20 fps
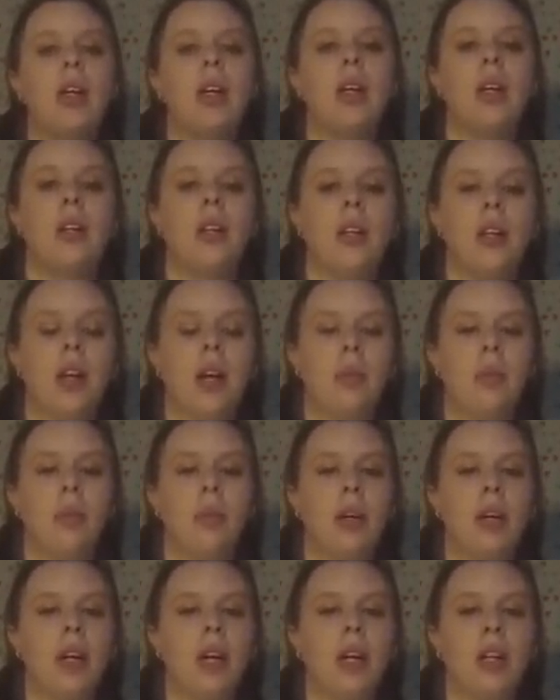the
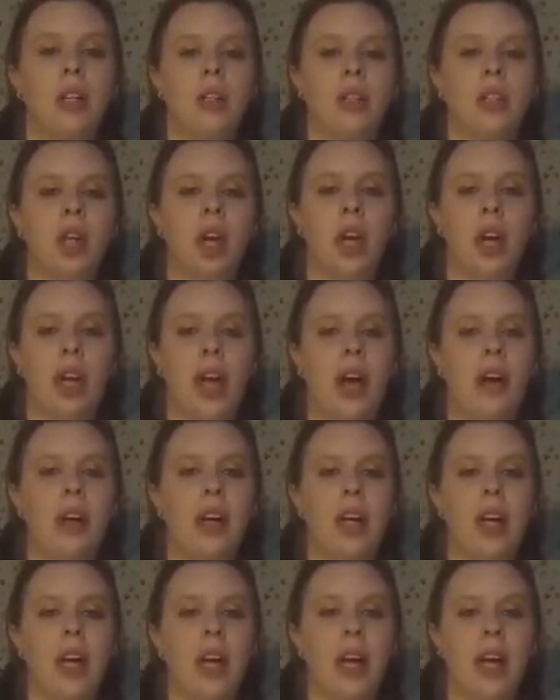start
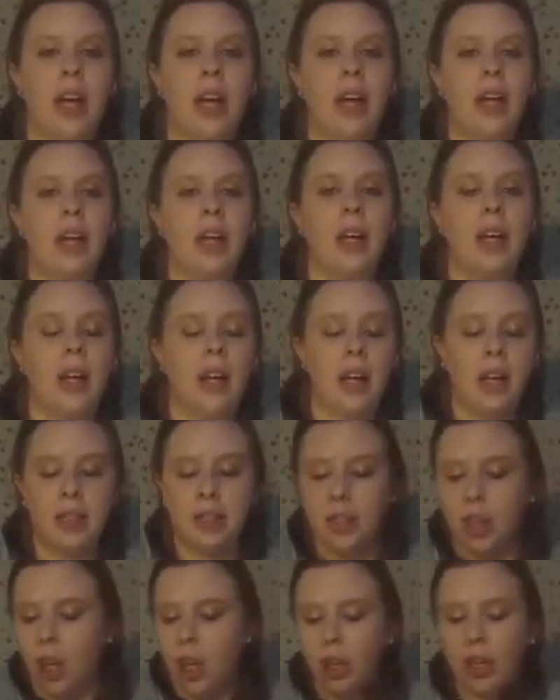counting, and
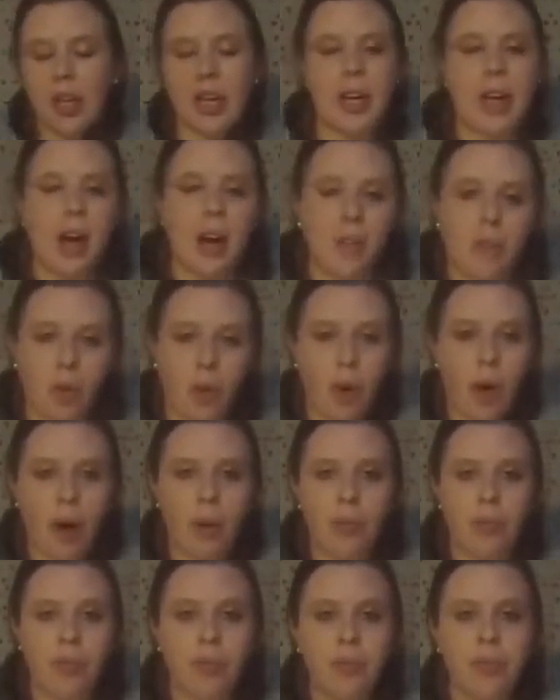it's all laid out for
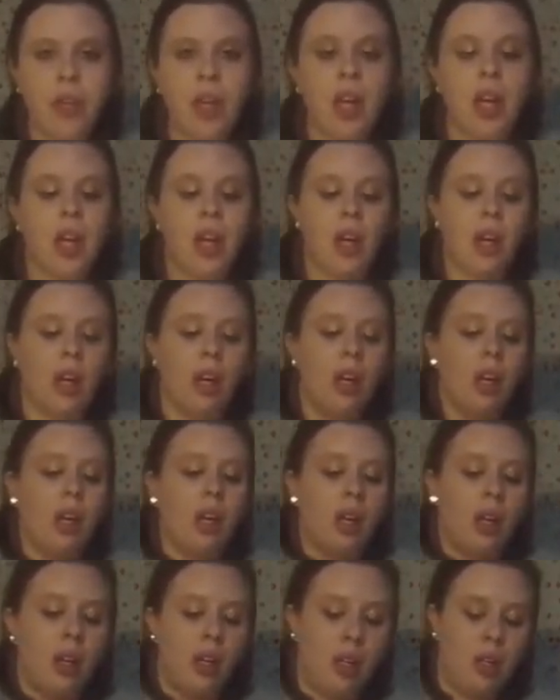
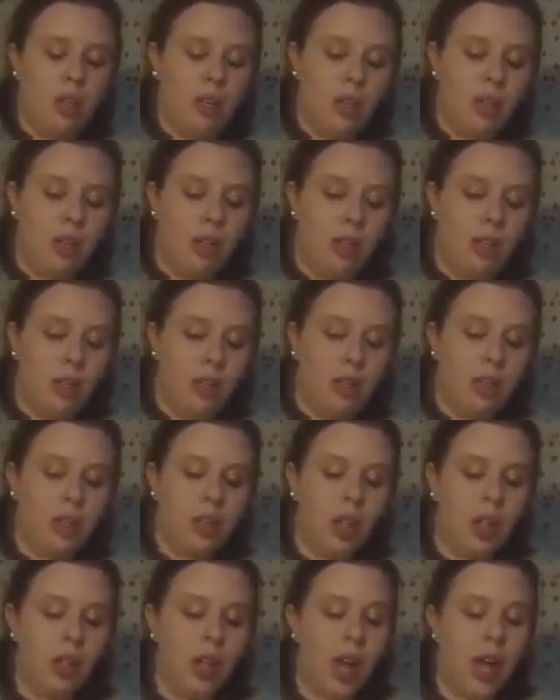them.
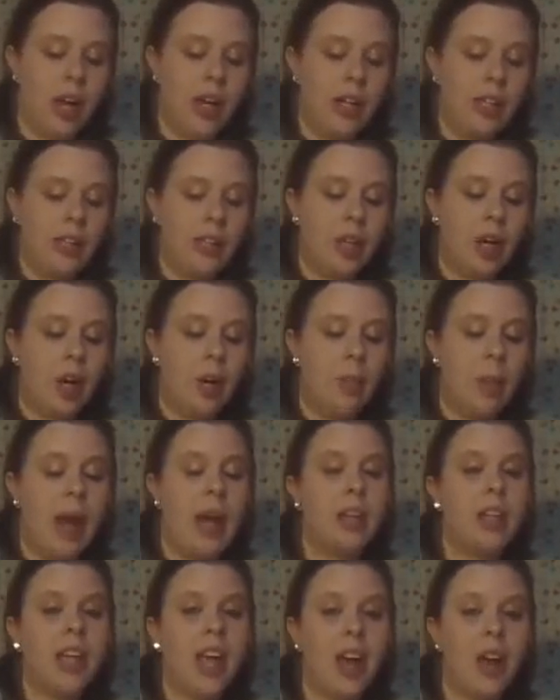So that is our
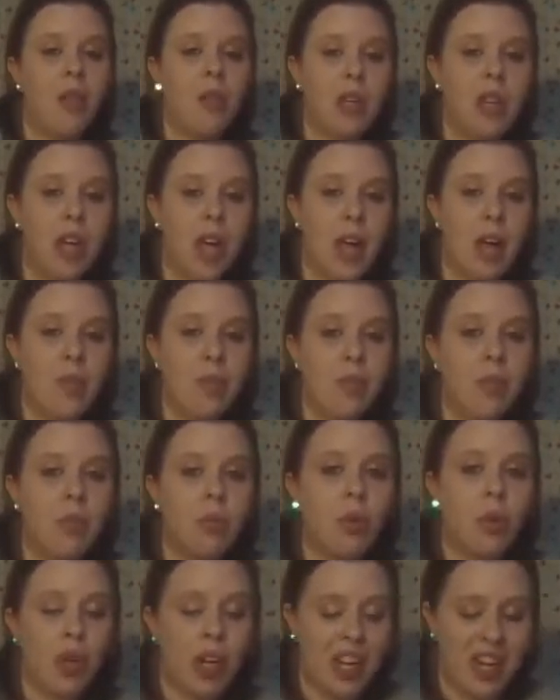math counting game,
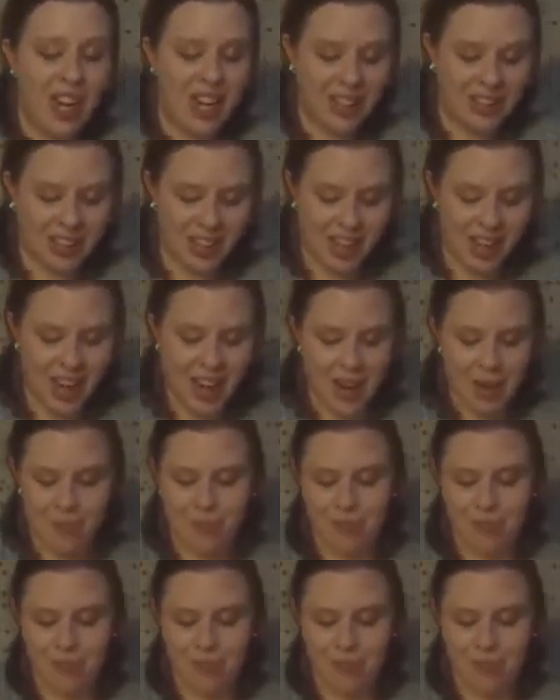green eggs and ham.